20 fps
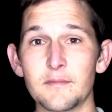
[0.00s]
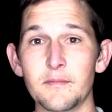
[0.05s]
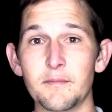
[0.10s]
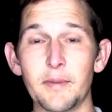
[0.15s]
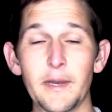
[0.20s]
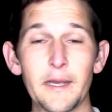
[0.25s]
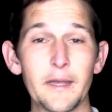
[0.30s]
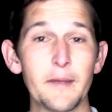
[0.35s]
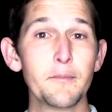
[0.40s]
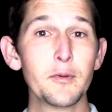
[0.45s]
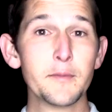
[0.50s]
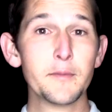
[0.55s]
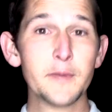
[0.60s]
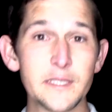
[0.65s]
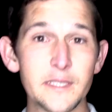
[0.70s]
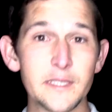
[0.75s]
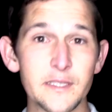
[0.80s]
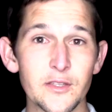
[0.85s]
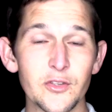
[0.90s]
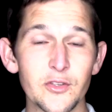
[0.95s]
by
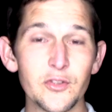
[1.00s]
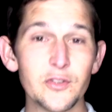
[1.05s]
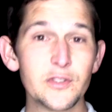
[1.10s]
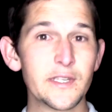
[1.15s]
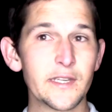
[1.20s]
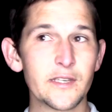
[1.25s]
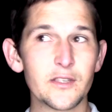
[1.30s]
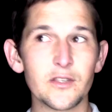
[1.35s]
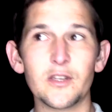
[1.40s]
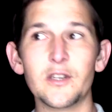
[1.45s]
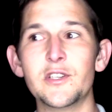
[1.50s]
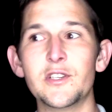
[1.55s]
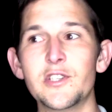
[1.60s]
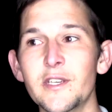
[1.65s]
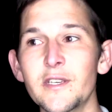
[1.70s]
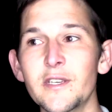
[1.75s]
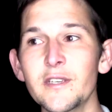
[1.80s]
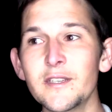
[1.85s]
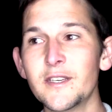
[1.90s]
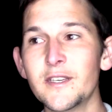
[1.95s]
implementing the new
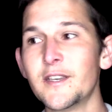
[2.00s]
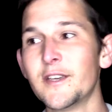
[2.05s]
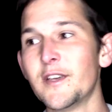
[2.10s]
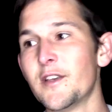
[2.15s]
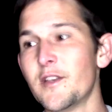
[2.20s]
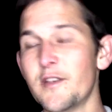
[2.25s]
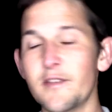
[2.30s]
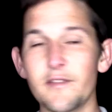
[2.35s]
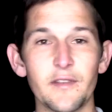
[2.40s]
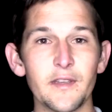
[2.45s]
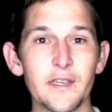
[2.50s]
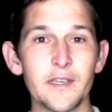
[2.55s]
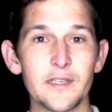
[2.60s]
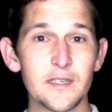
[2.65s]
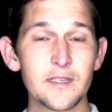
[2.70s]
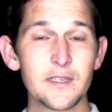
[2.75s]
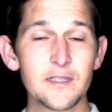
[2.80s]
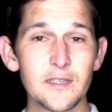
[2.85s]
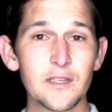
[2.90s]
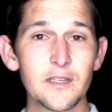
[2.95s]
technology, the
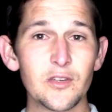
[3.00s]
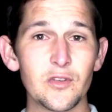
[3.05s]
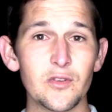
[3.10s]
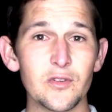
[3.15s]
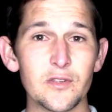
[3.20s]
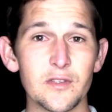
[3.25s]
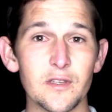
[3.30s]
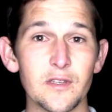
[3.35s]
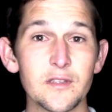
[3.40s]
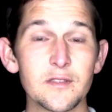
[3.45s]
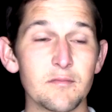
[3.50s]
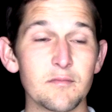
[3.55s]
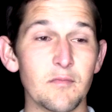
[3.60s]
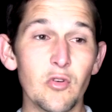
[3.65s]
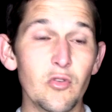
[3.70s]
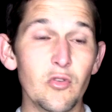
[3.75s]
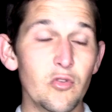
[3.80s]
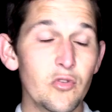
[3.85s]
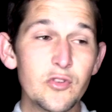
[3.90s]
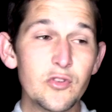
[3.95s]
existing users
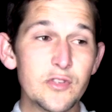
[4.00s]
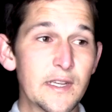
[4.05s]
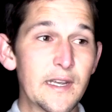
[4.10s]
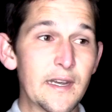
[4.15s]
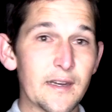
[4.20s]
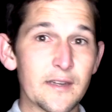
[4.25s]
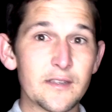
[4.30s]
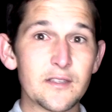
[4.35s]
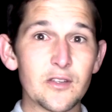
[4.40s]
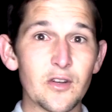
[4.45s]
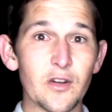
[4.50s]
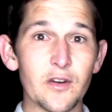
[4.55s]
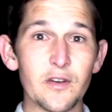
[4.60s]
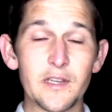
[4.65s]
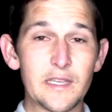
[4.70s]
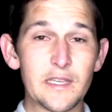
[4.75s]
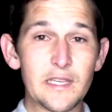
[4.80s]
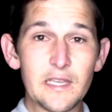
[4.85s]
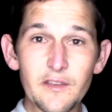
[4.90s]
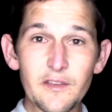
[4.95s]
lose out on a
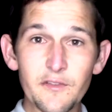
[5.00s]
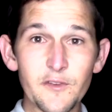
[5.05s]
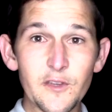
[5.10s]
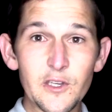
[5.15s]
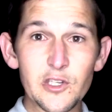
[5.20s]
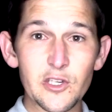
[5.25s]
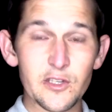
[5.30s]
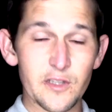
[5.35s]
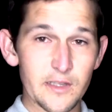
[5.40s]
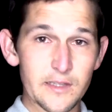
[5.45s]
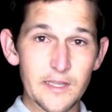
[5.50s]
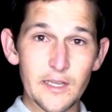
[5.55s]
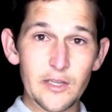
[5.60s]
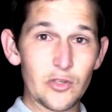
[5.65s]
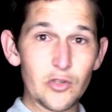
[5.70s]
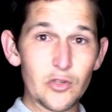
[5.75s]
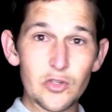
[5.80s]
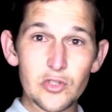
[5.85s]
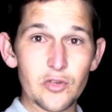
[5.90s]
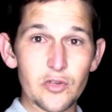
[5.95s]
key feature that they
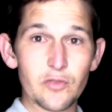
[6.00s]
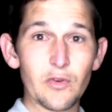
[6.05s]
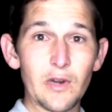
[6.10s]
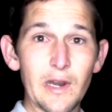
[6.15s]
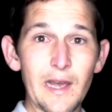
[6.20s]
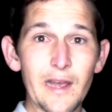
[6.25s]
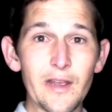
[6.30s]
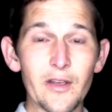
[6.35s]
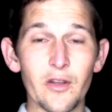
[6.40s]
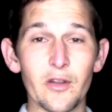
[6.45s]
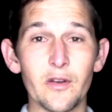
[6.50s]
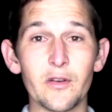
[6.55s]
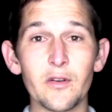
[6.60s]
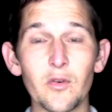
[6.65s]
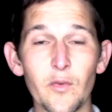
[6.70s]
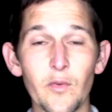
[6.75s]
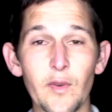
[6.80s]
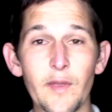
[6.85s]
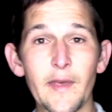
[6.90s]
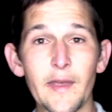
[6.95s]
used to rely on
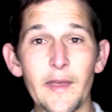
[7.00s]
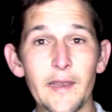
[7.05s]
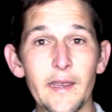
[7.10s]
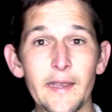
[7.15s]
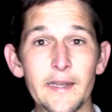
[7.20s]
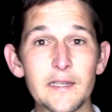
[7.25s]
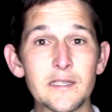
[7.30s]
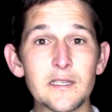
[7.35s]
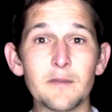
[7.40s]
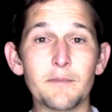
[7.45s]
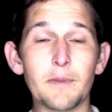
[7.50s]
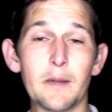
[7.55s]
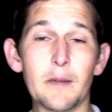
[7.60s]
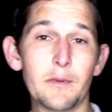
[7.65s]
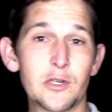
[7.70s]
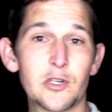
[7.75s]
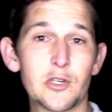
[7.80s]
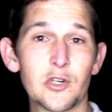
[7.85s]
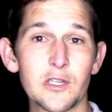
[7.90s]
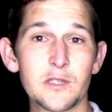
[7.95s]
when they entered
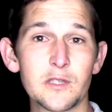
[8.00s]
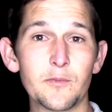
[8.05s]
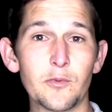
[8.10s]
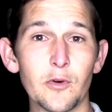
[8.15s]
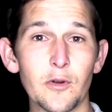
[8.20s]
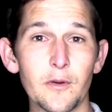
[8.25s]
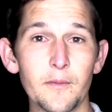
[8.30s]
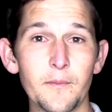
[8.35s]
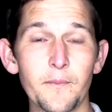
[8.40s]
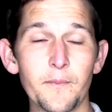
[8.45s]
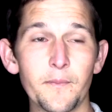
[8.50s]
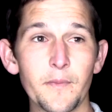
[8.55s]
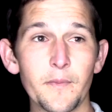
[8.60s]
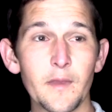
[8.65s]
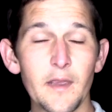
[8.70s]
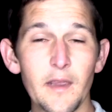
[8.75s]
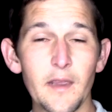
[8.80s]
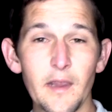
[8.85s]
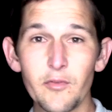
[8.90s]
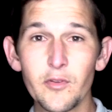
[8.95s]
public transport.
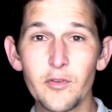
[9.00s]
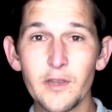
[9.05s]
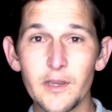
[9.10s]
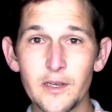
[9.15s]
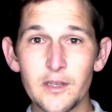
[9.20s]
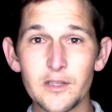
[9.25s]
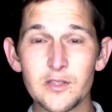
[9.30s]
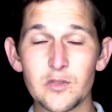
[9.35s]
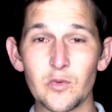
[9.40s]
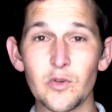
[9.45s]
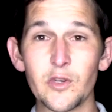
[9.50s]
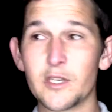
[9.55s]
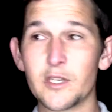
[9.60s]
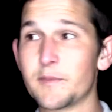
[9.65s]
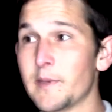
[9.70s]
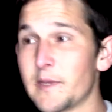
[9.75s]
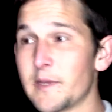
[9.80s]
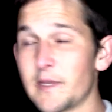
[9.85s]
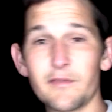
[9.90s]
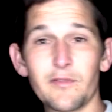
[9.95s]
Everything else works,
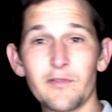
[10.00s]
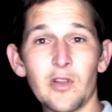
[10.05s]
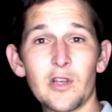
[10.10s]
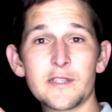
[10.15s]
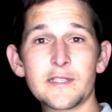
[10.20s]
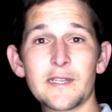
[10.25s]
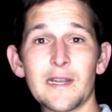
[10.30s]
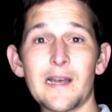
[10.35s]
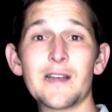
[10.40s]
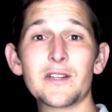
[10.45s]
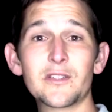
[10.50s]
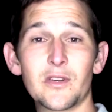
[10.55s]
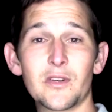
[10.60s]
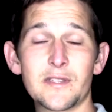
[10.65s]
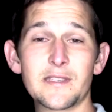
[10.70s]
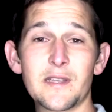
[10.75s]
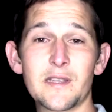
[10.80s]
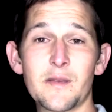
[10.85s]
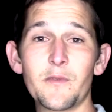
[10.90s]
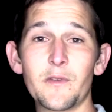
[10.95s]
but they've lost out
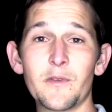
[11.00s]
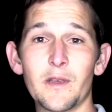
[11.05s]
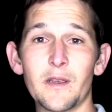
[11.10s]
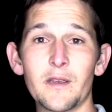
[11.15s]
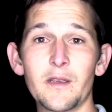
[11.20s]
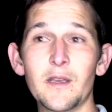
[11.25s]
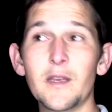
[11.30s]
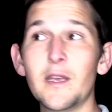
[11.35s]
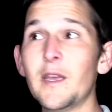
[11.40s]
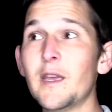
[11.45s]
on something.